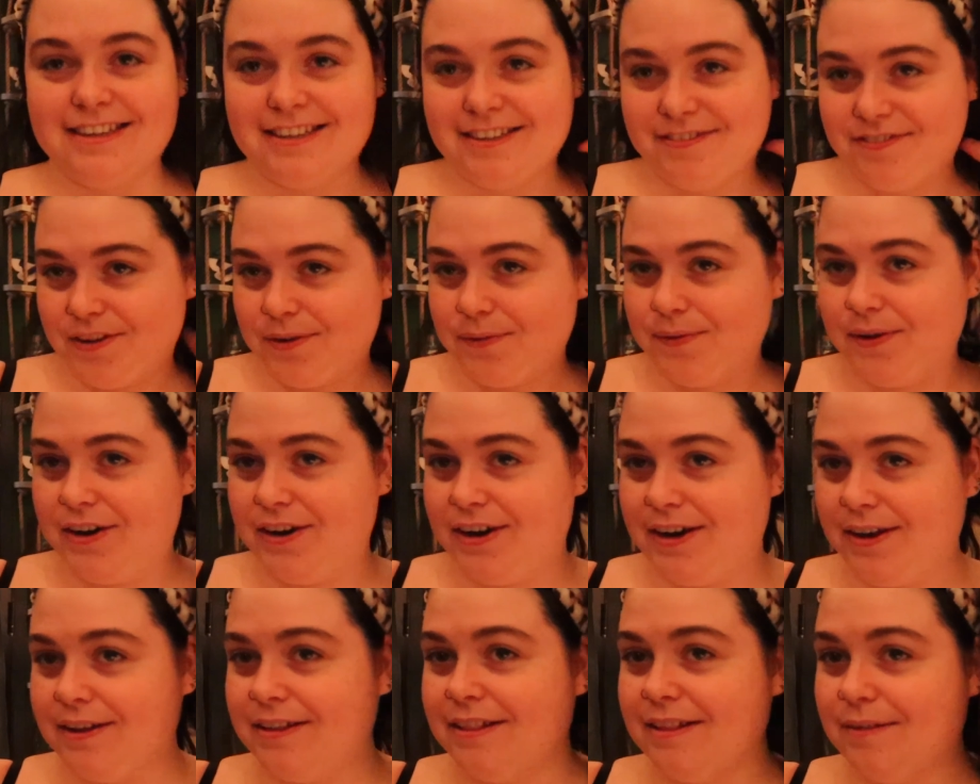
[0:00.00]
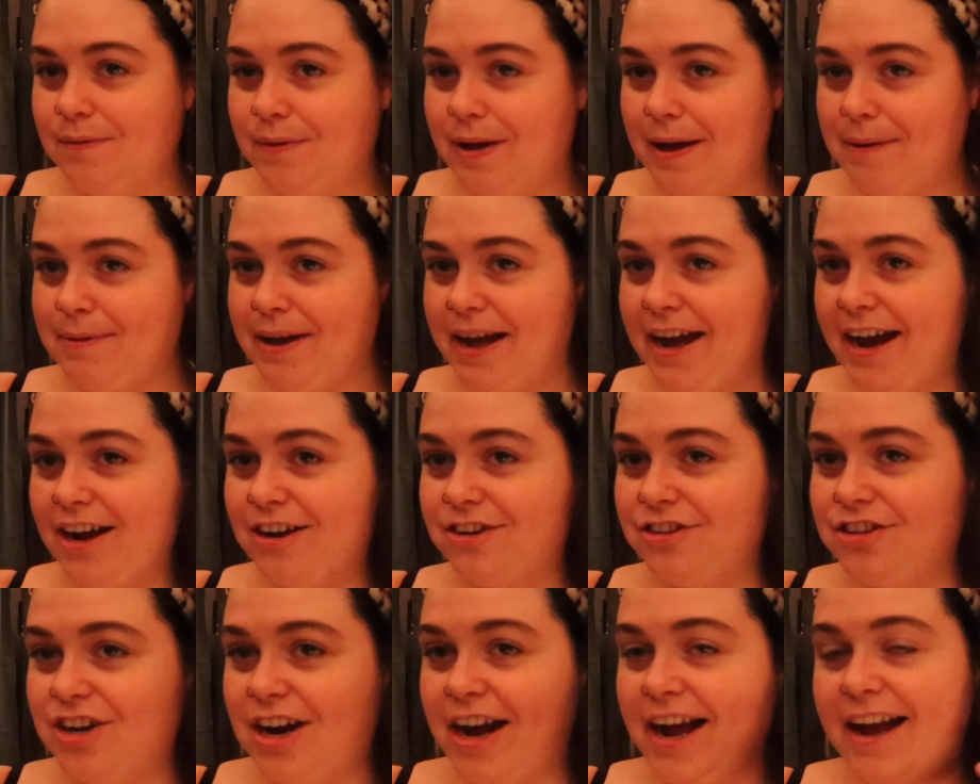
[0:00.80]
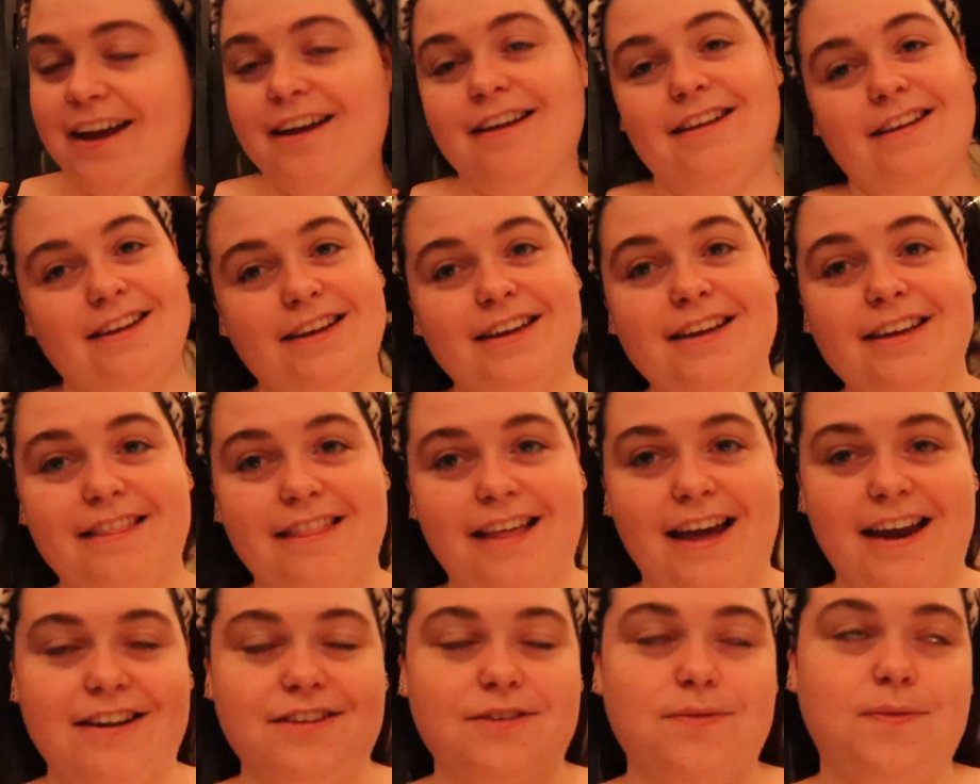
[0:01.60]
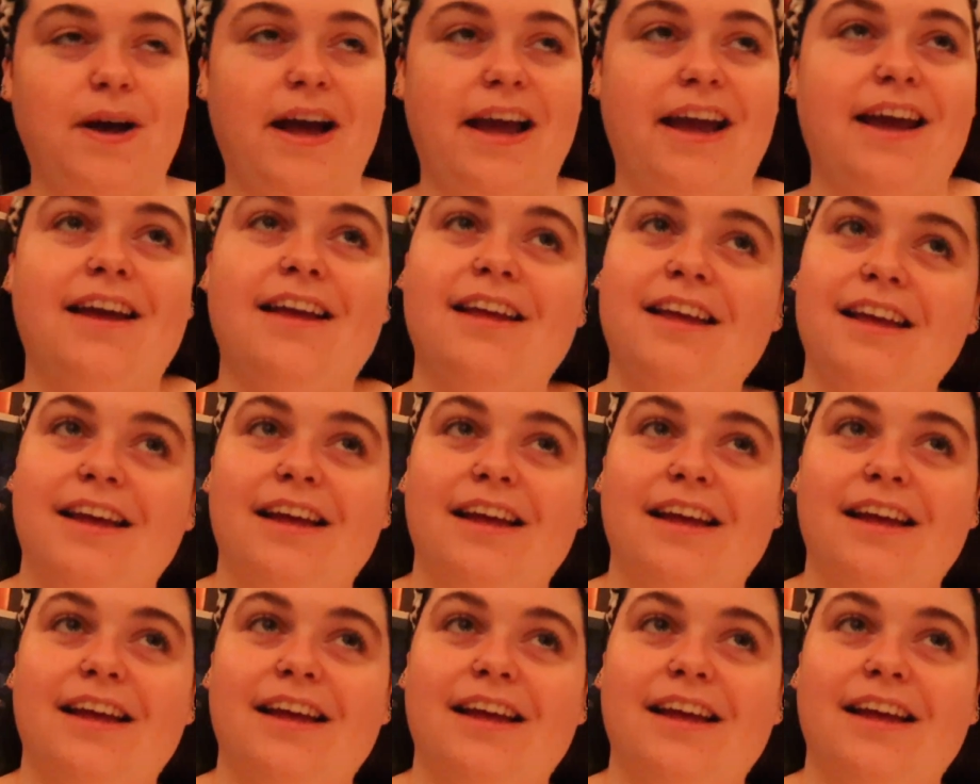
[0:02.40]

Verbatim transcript: if you're wondering why my hair is dry, that is why.